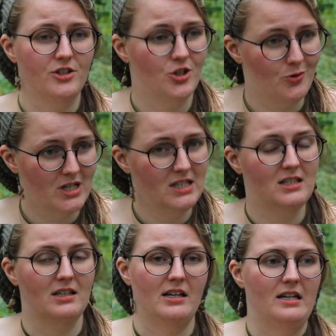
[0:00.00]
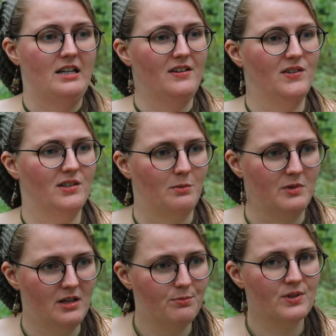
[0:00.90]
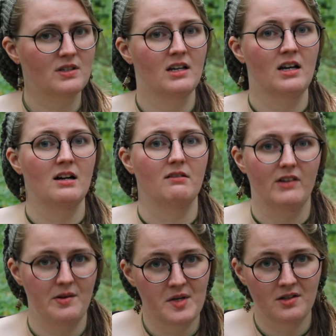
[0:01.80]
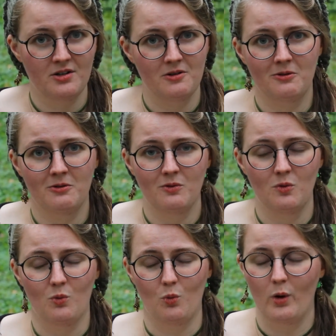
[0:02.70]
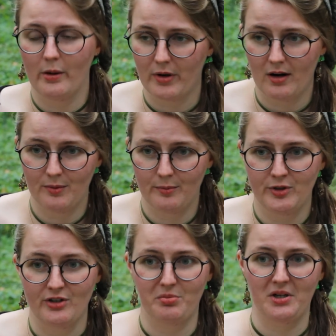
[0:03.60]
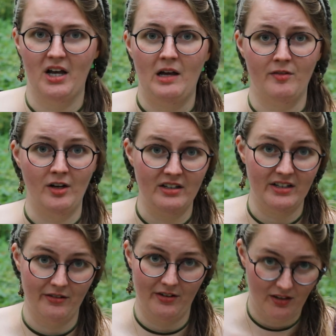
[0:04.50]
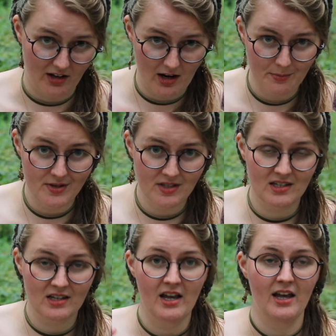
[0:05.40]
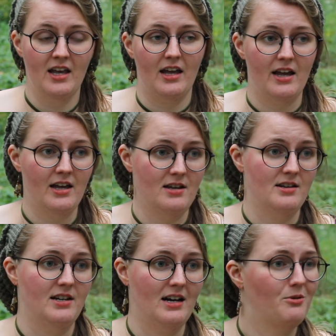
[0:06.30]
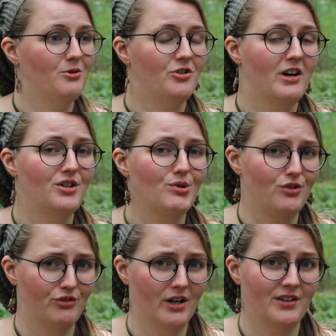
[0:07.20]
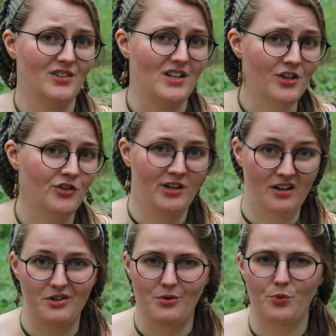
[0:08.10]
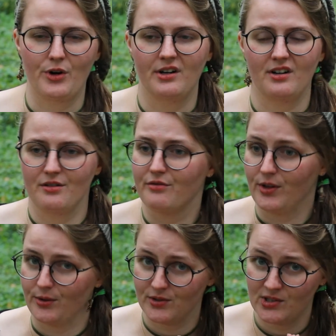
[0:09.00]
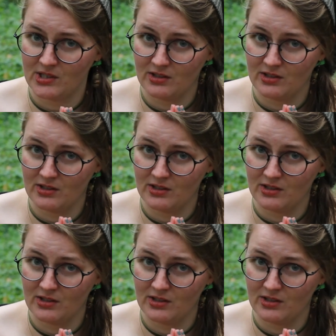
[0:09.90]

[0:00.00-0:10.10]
do it and give some tips, let me know what problems you've been having down in the comments, and I will try to address each and every one of those